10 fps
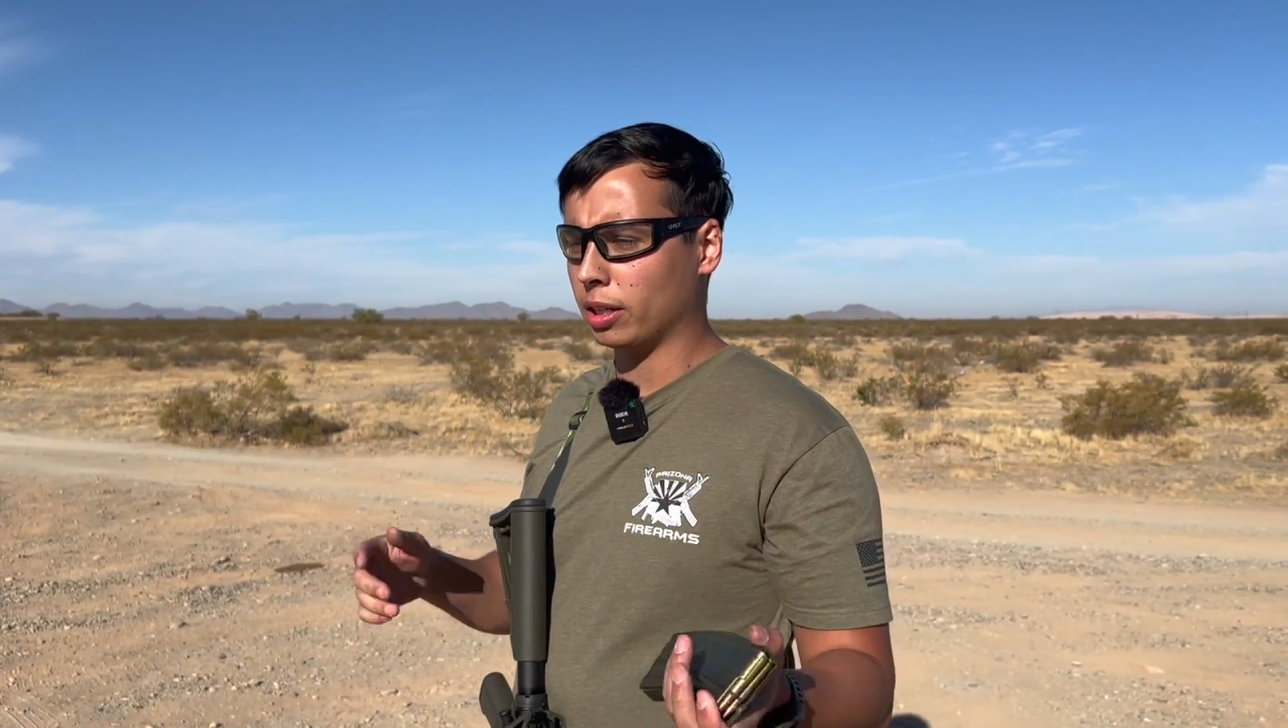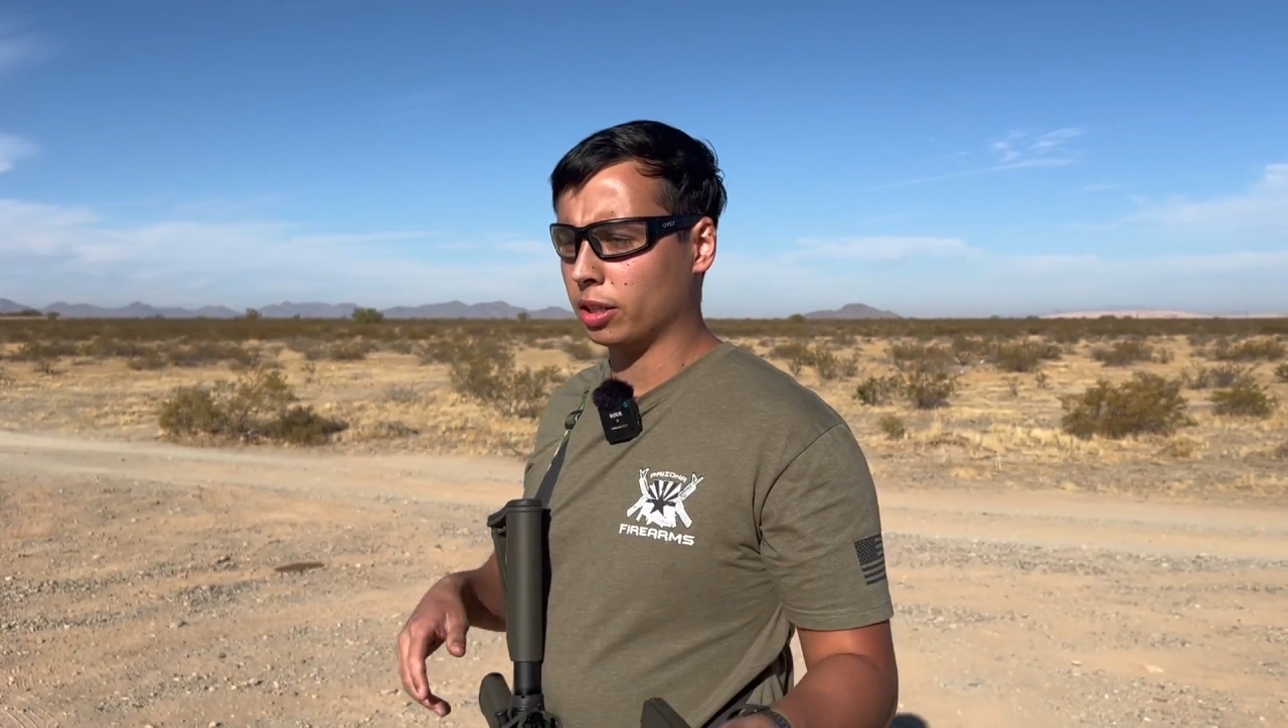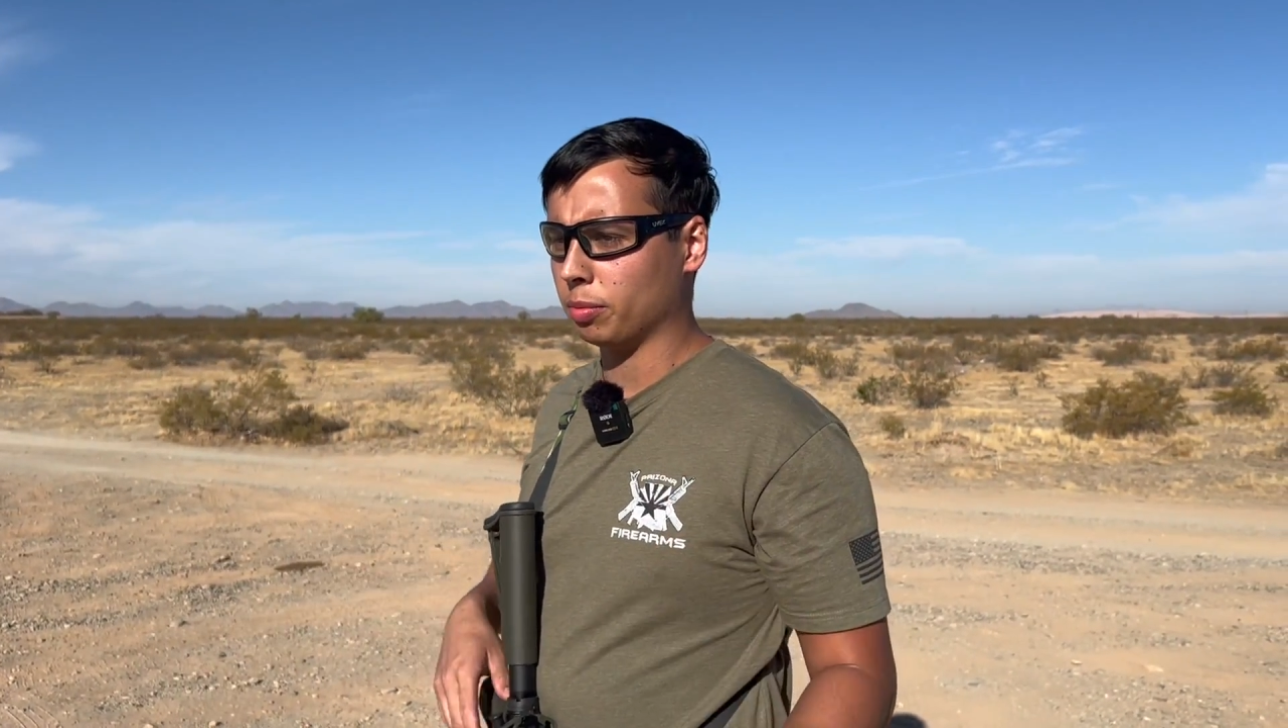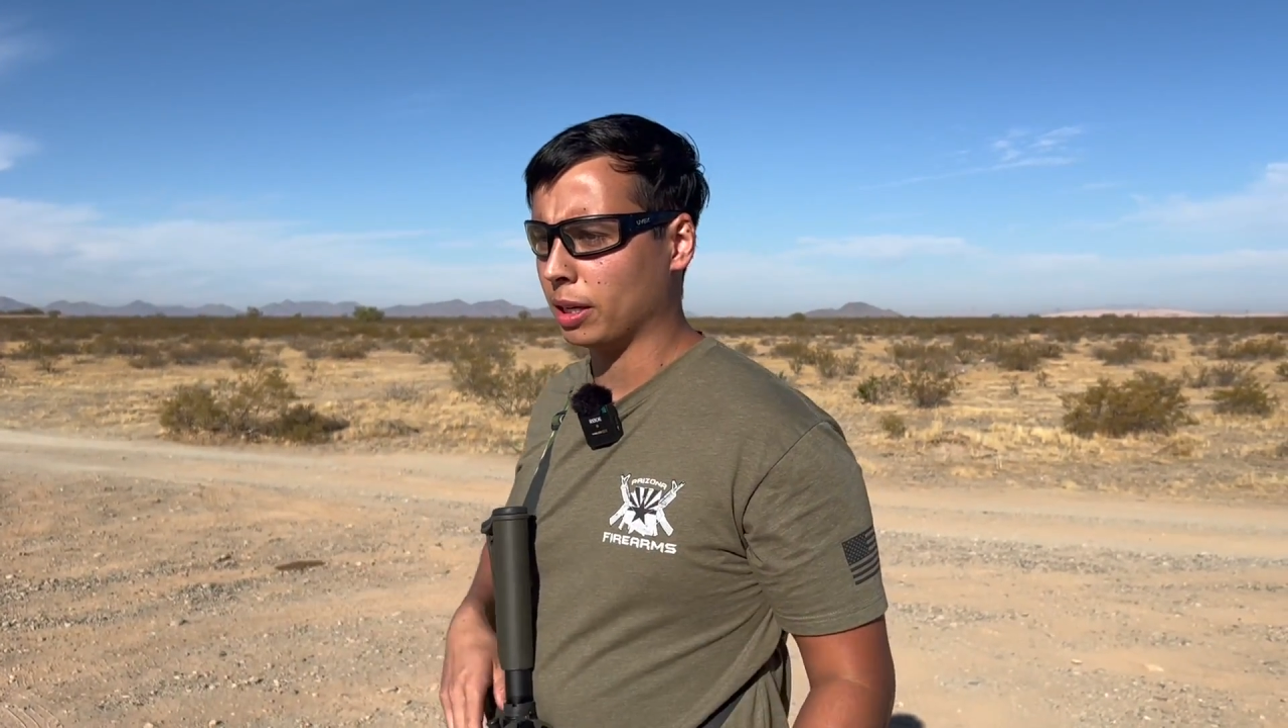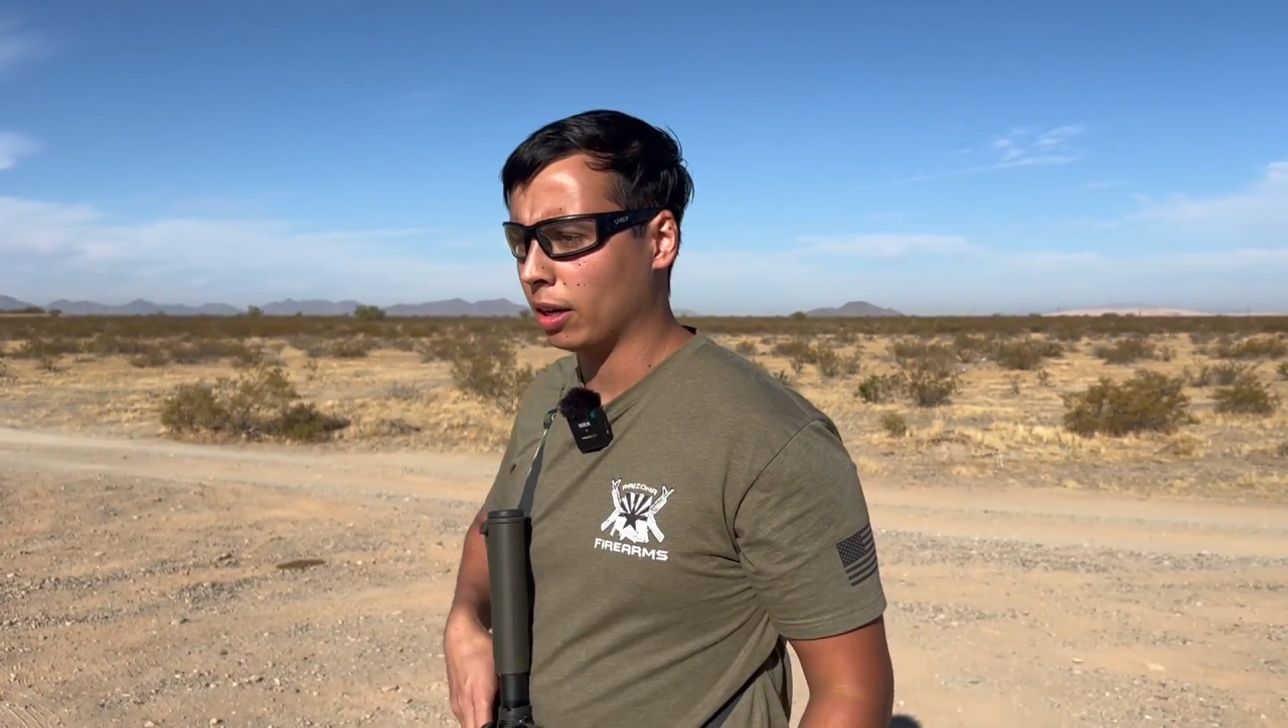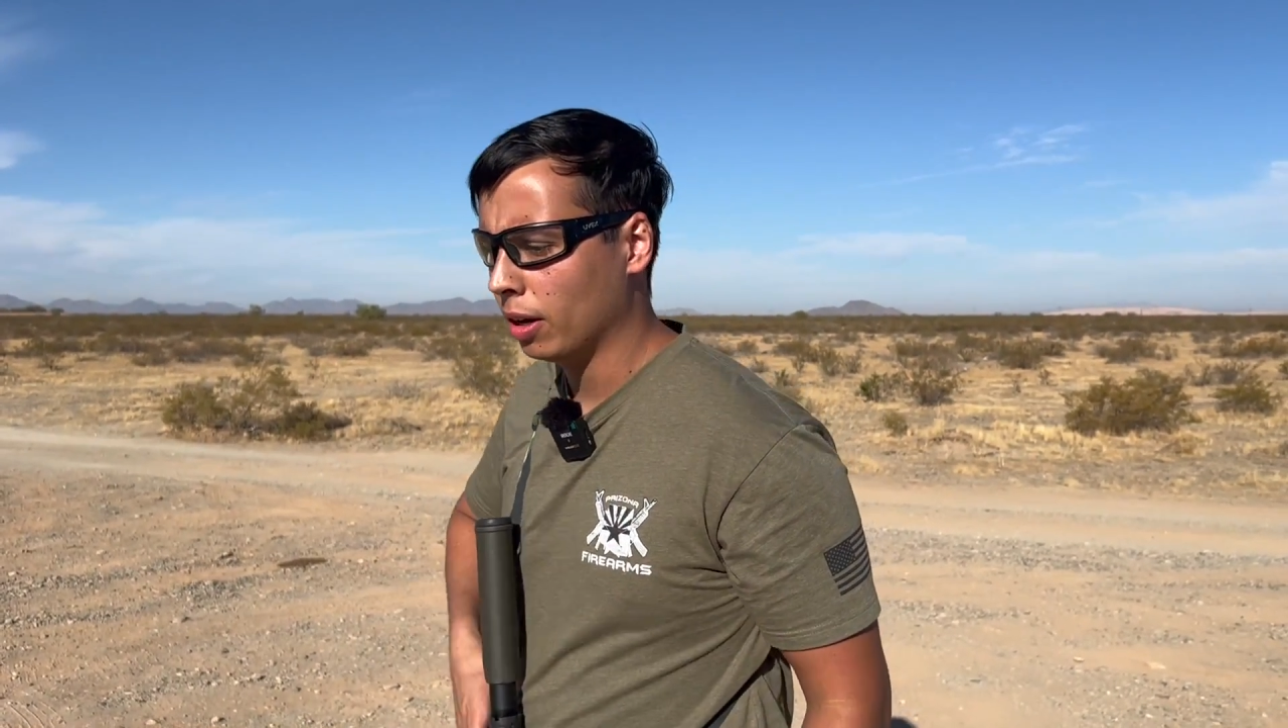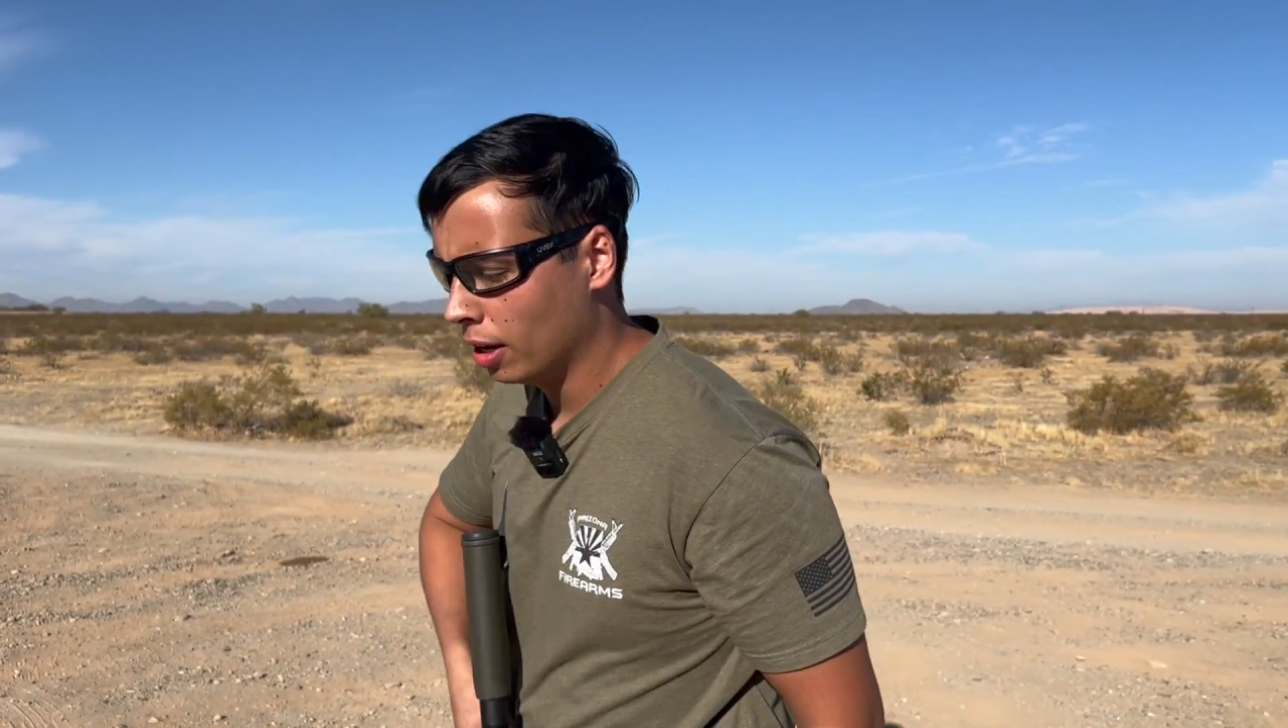eardrums out.